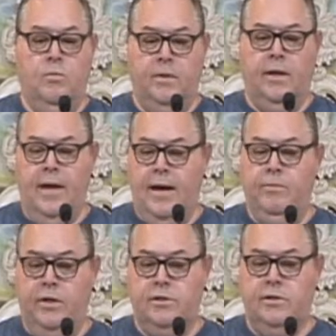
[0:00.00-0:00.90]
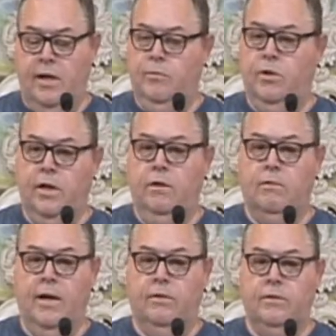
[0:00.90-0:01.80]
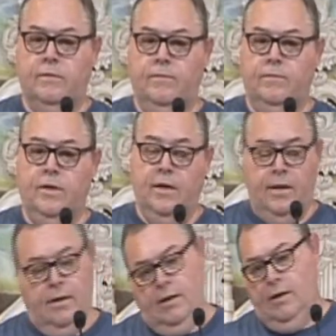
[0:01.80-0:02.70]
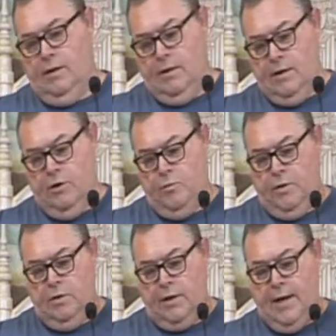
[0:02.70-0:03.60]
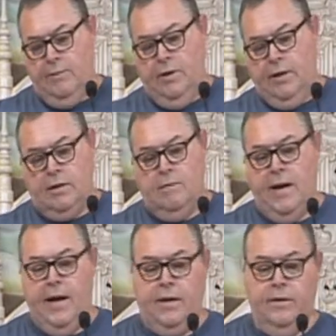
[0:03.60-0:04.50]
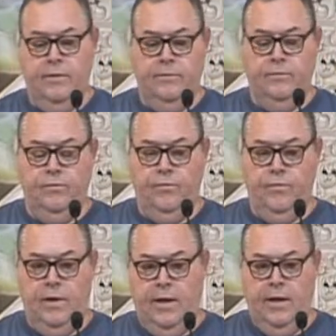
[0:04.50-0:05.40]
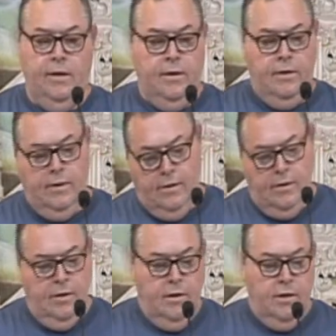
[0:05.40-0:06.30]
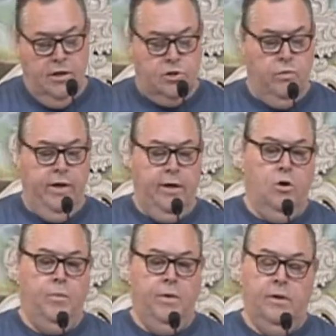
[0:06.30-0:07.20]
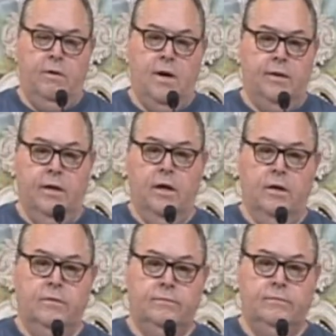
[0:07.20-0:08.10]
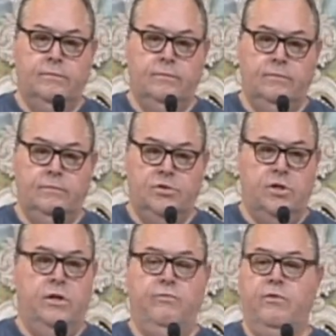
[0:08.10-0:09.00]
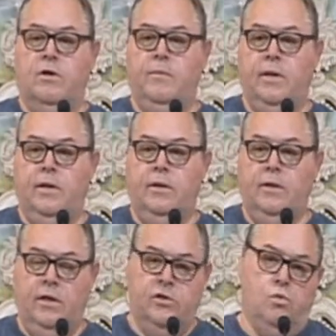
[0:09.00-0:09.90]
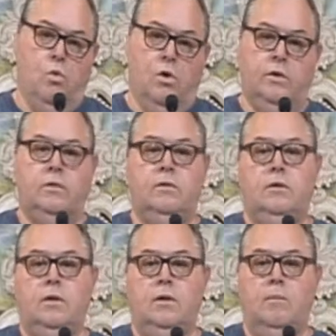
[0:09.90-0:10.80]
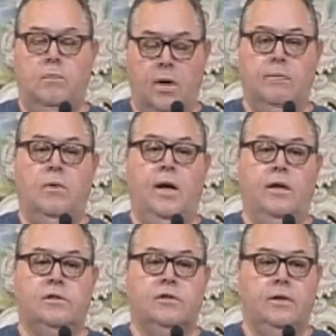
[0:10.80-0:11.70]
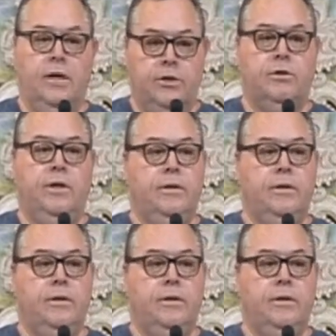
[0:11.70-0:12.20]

the cabinets and I'm looking around. And I opened the cabinet at the back and I swing it open, and right there sitting in front of me is one bright brass entry